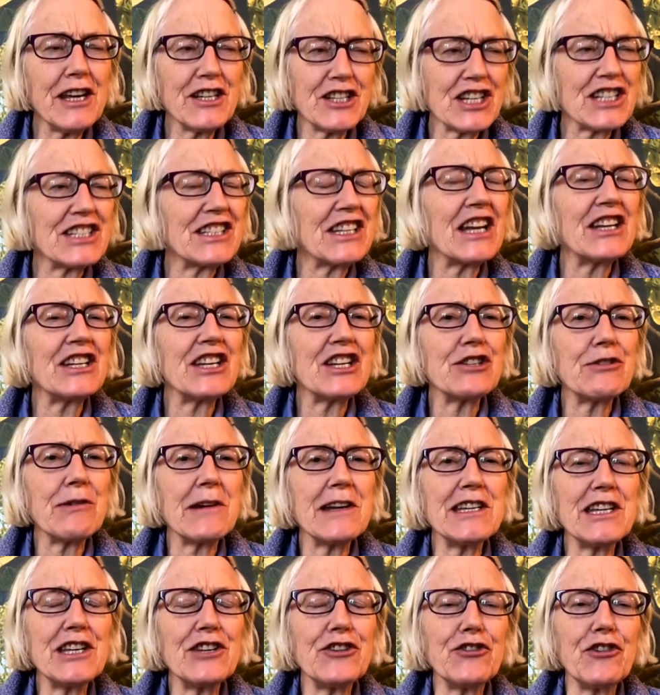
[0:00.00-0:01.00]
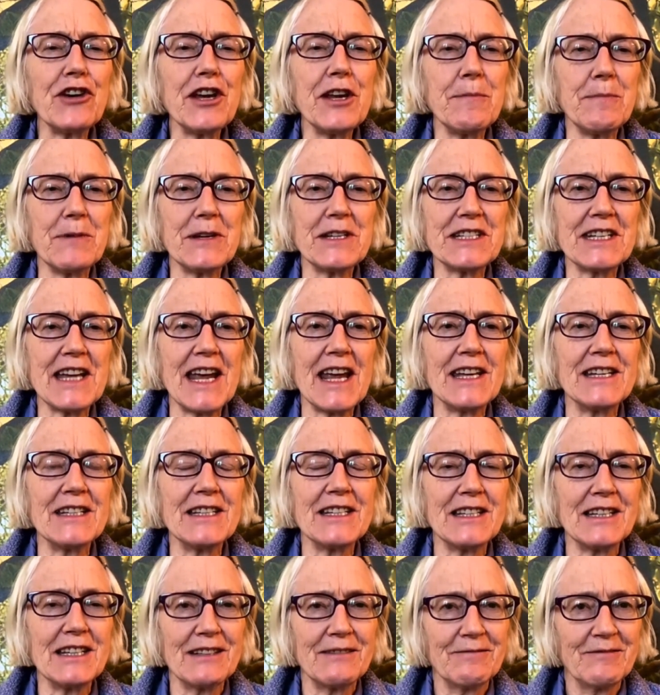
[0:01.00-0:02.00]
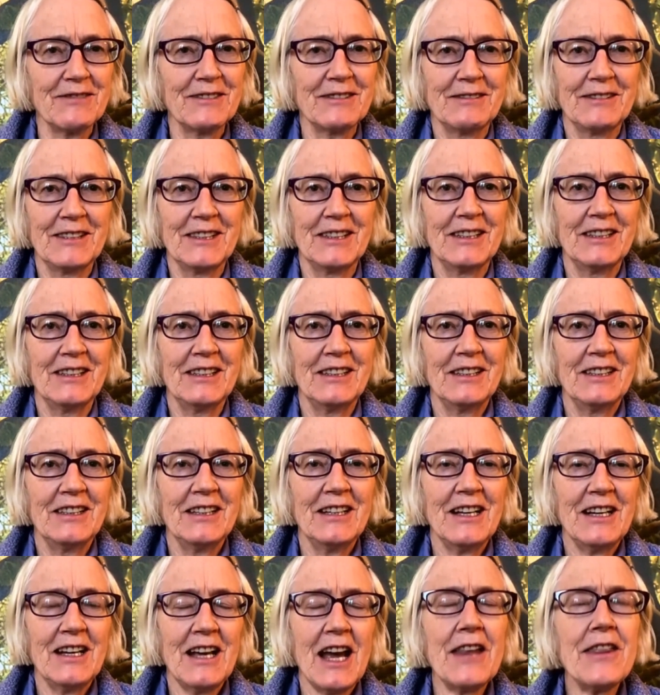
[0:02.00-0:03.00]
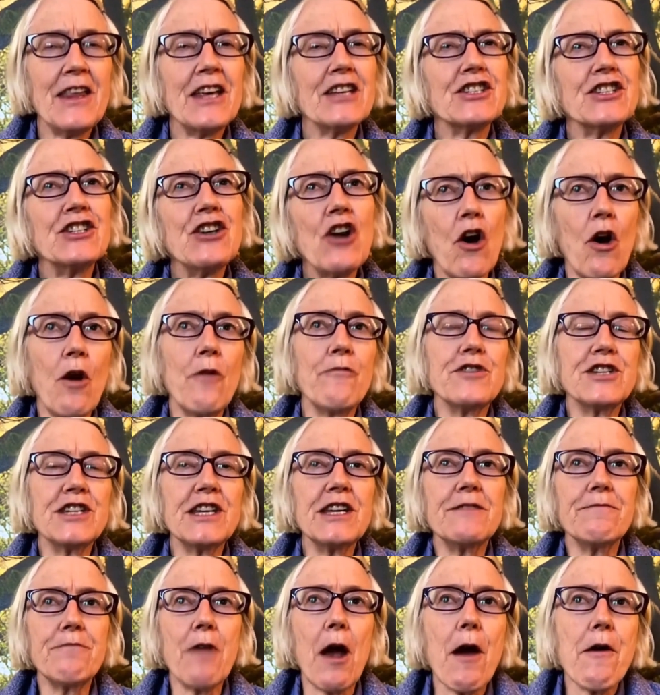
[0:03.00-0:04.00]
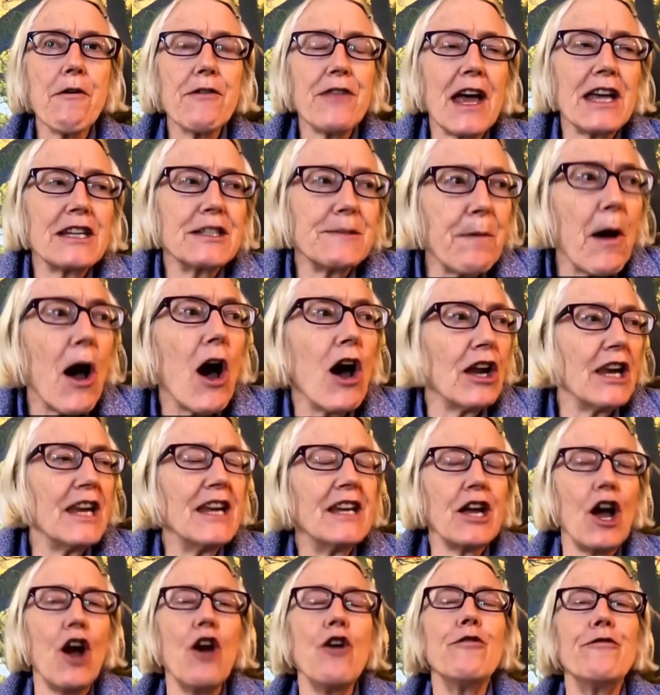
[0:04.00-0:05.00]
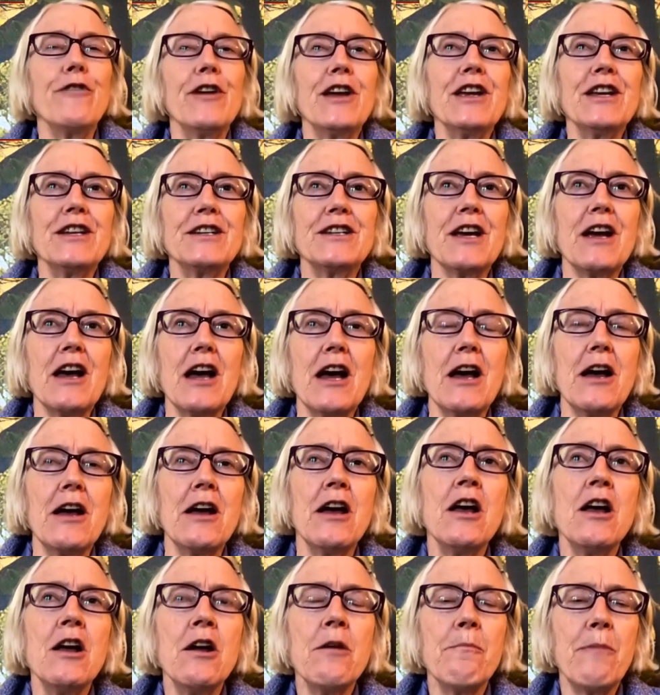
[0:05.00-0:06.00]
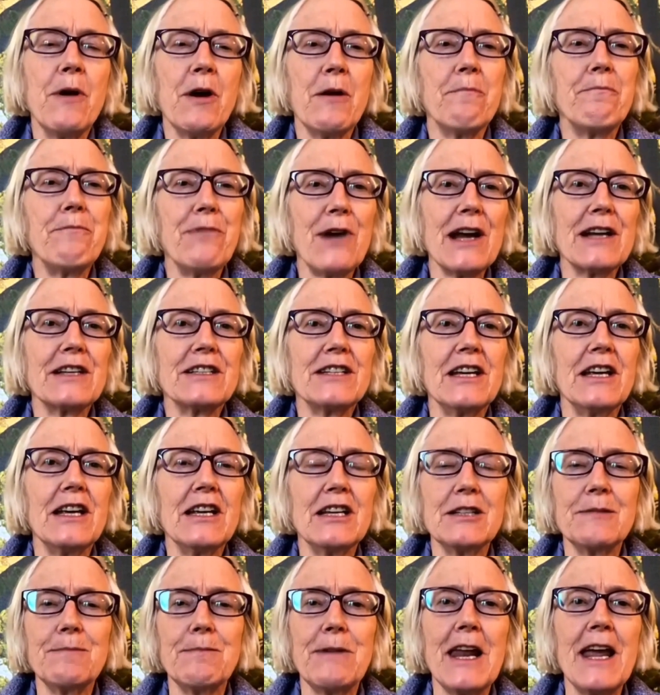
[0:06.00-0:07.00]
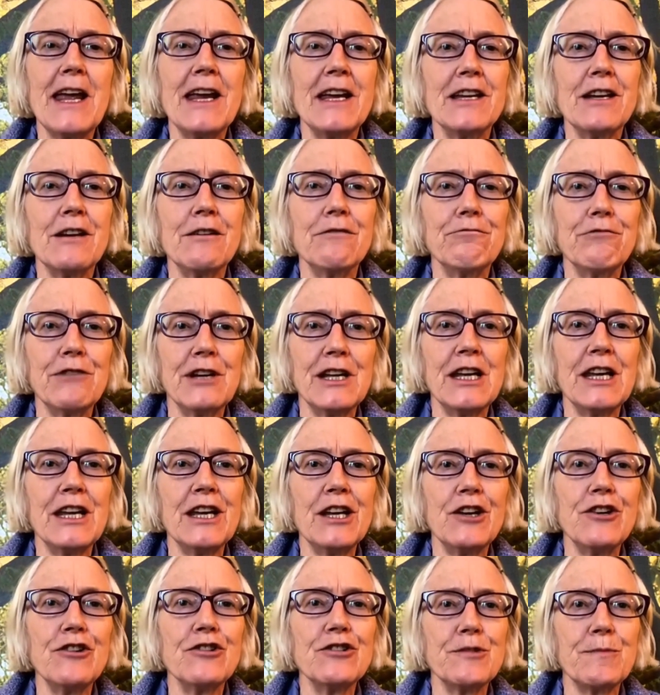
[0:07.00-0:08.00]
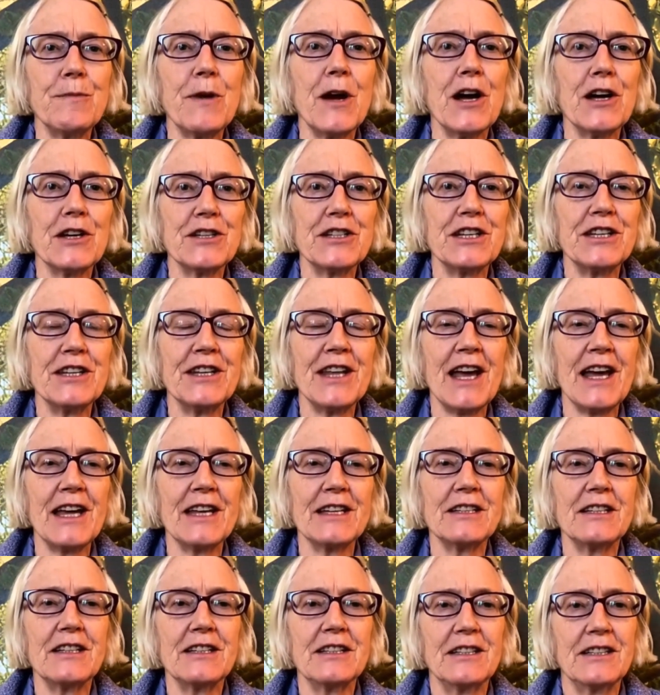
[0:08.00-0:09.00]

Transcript: just under 23%. Okay, and that's so not obviously, that's partly COVID, but Brexit has played a really huge part in that.